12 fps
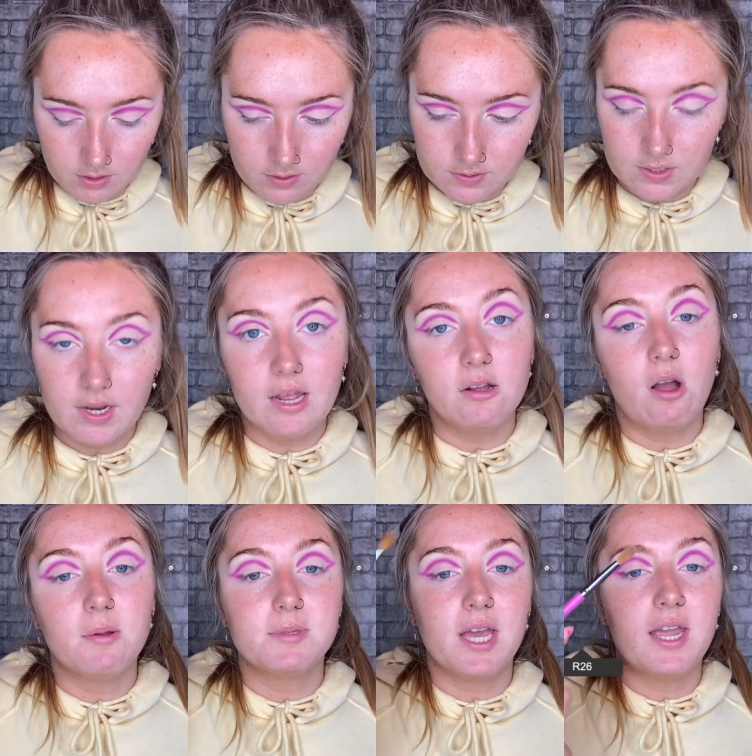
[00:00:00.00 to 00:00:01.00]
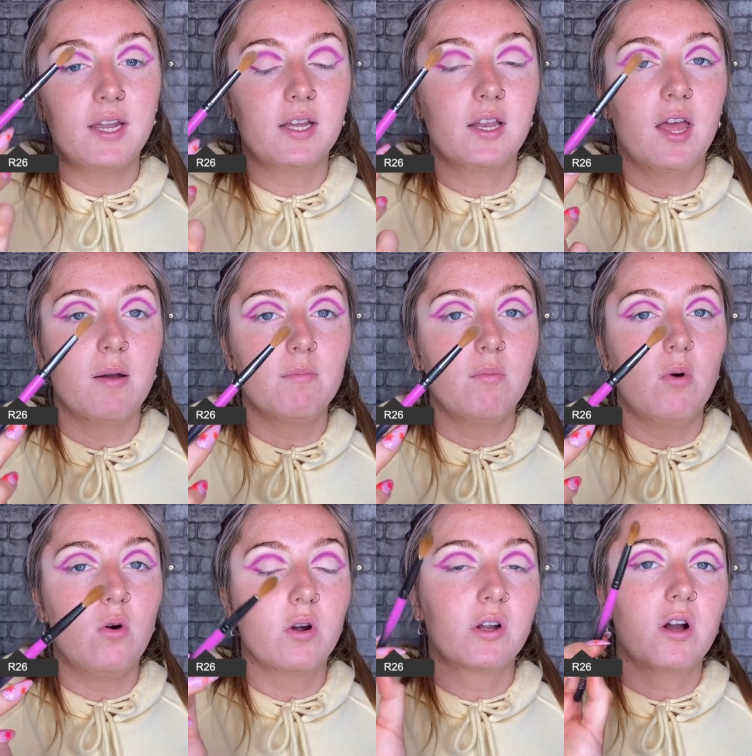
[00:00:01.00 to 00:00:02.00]
So now I'm taking a
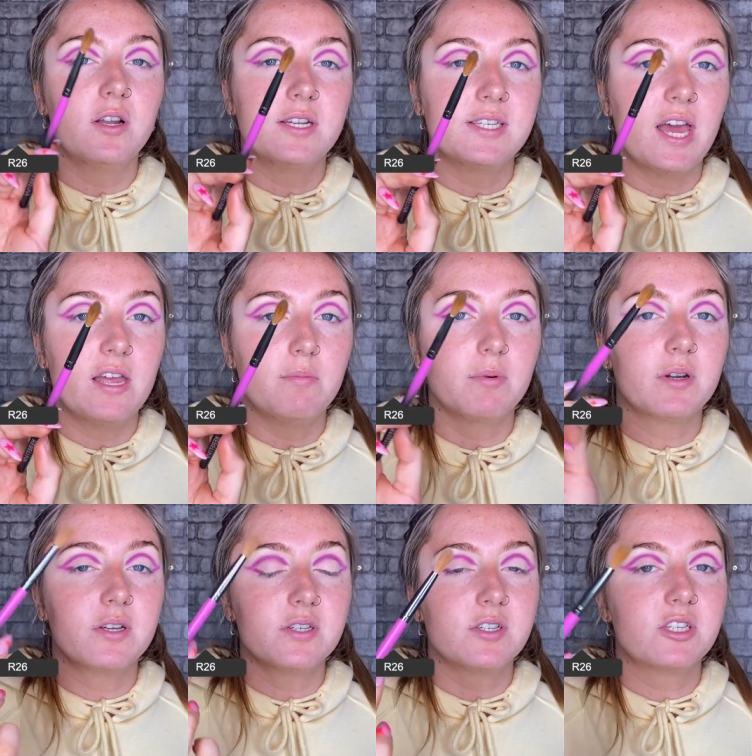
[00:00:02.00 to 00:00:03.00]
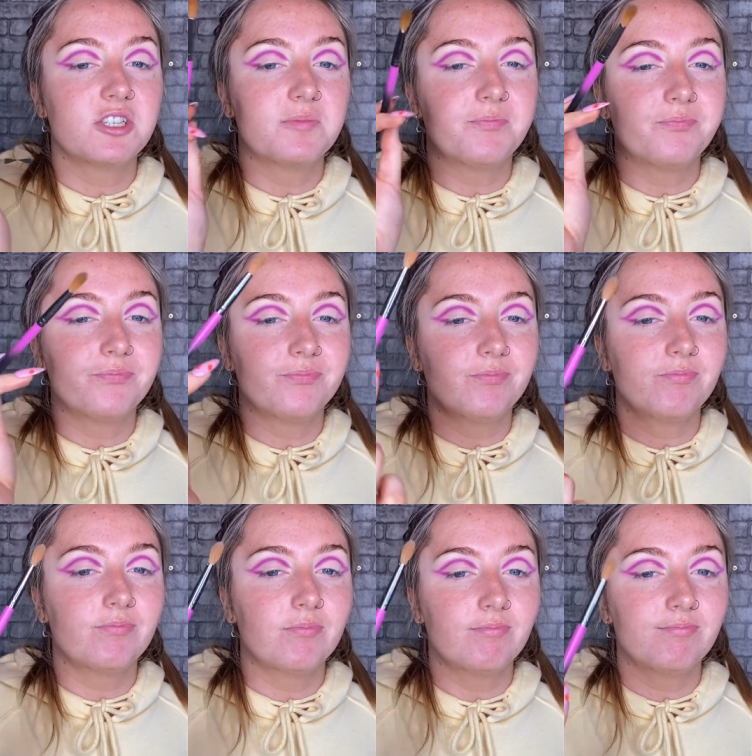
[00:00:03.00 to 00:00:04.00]
more kind of tapered
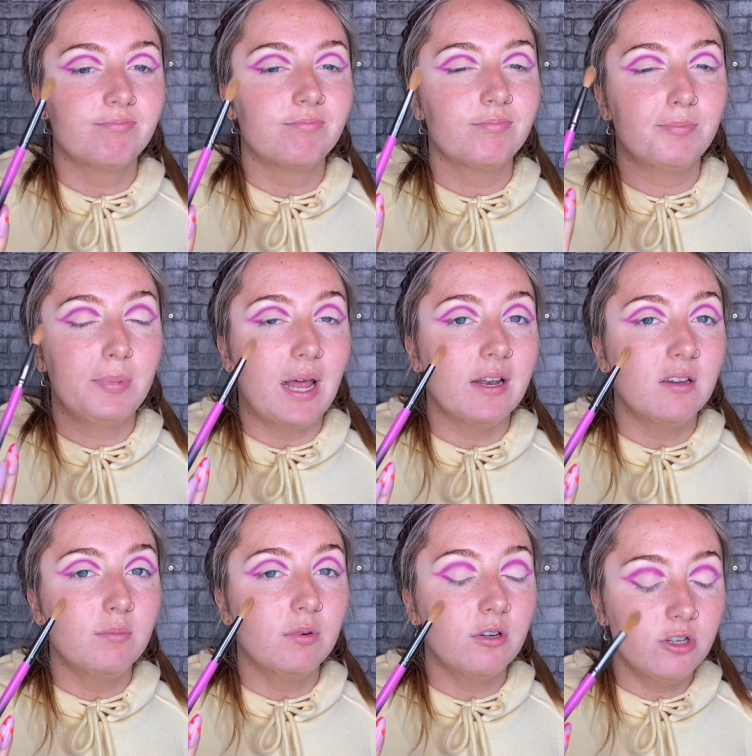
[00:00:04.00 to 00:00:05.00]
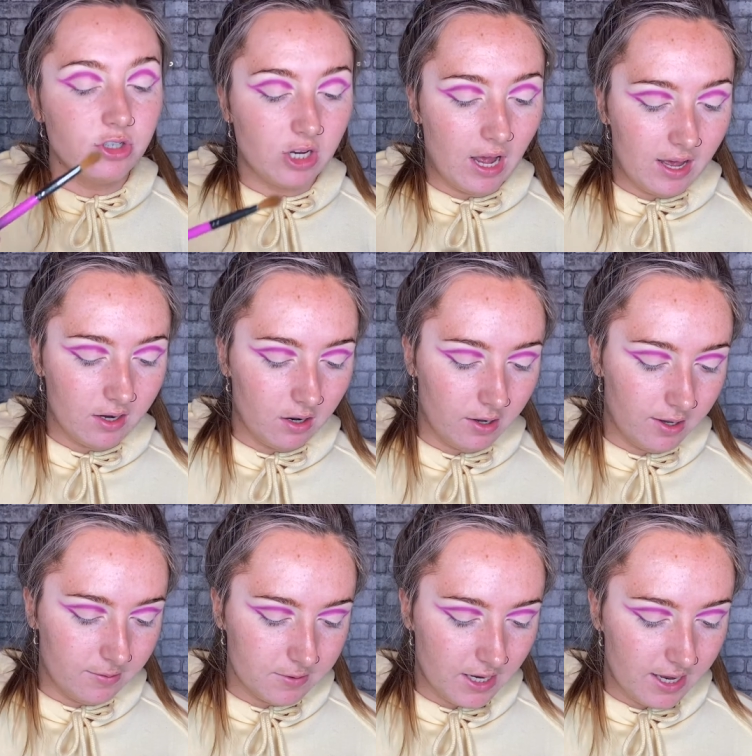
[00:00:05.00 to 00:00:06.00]
blending brush, and I
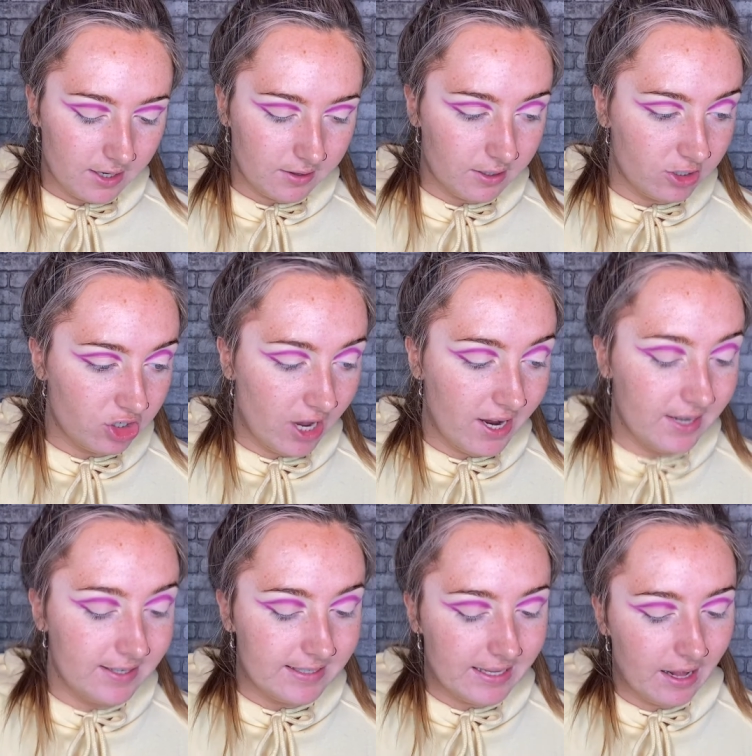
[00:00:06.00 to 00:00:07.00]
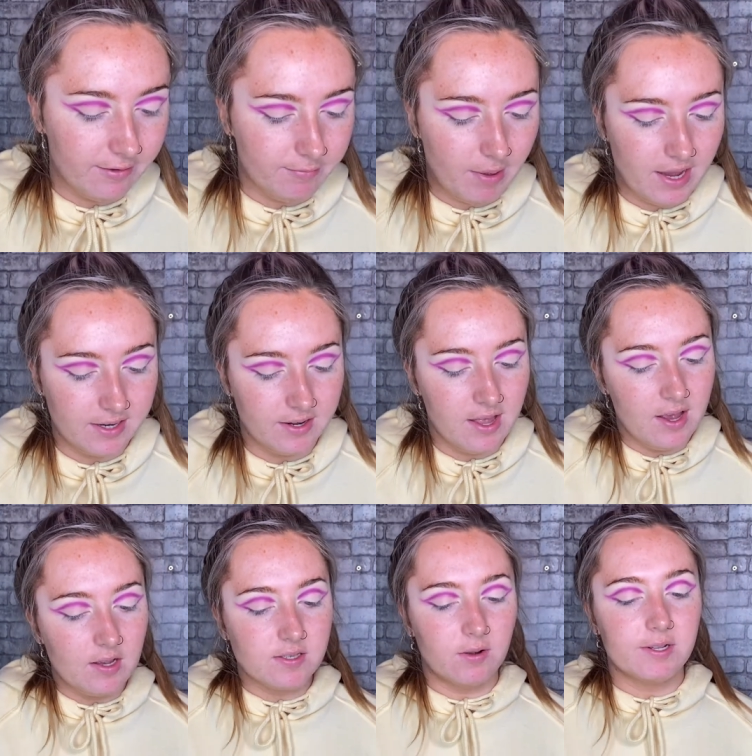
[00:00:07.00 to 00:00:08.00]
am taking the shade Self-Made.
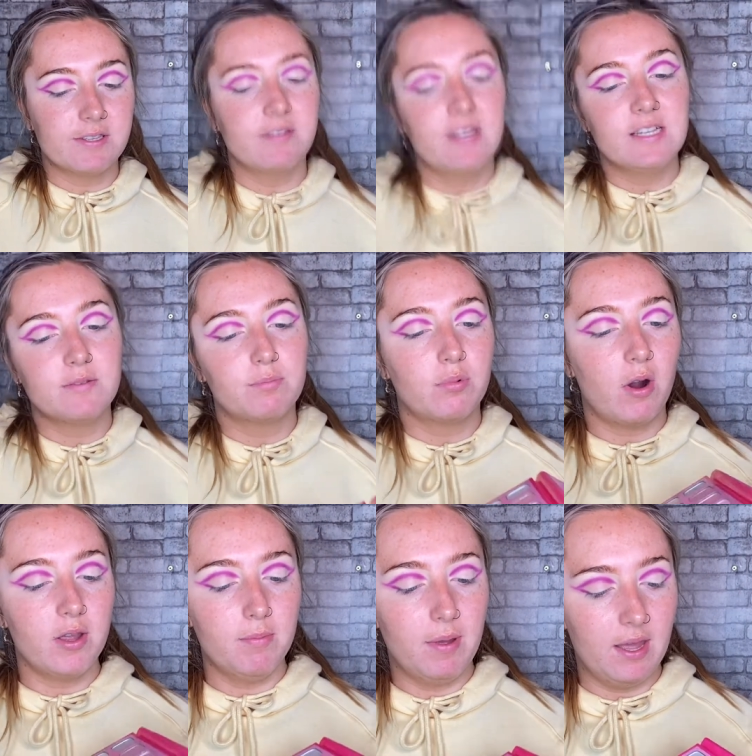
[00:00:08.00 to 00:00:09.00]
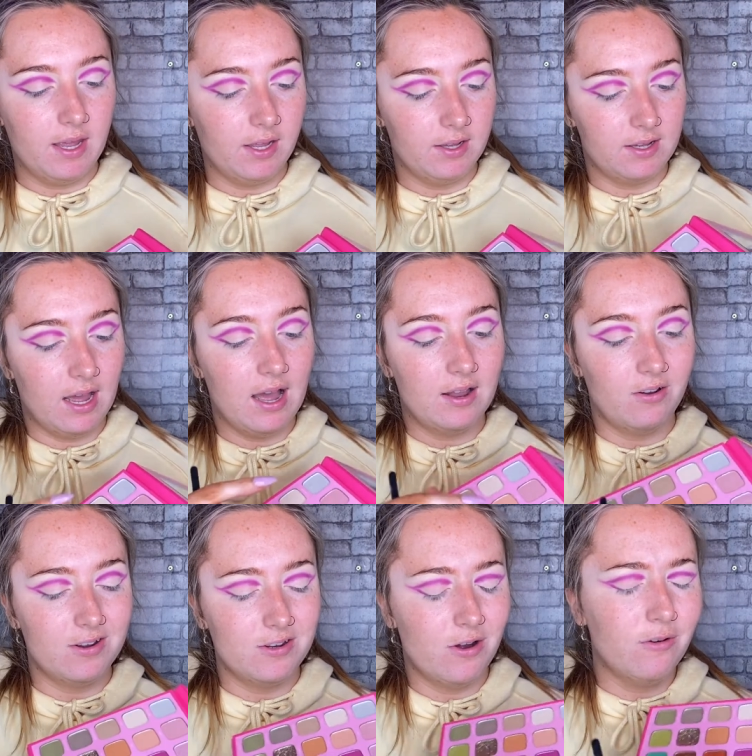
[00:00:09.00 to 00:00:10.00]
So it's this bright pink, and
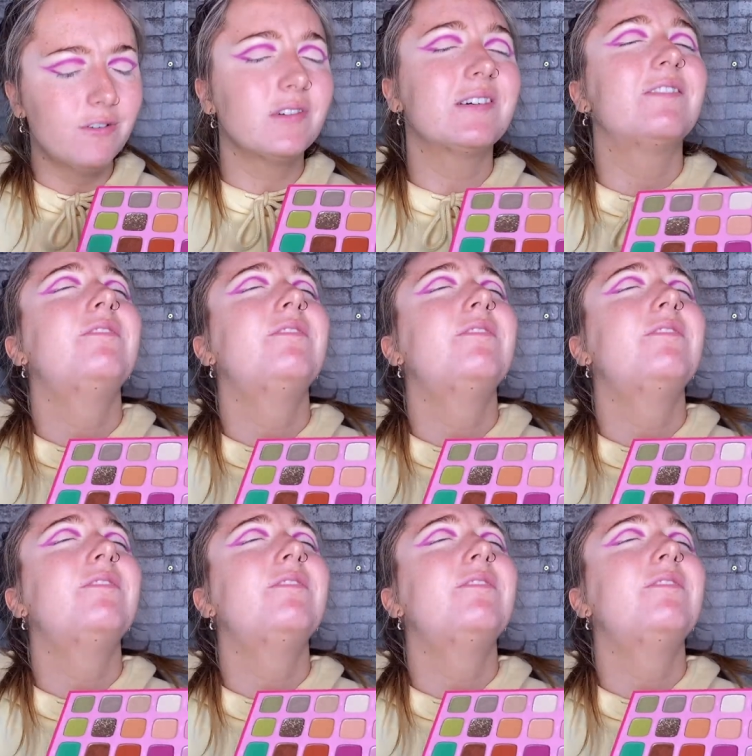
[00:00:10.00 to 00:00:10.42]
I know for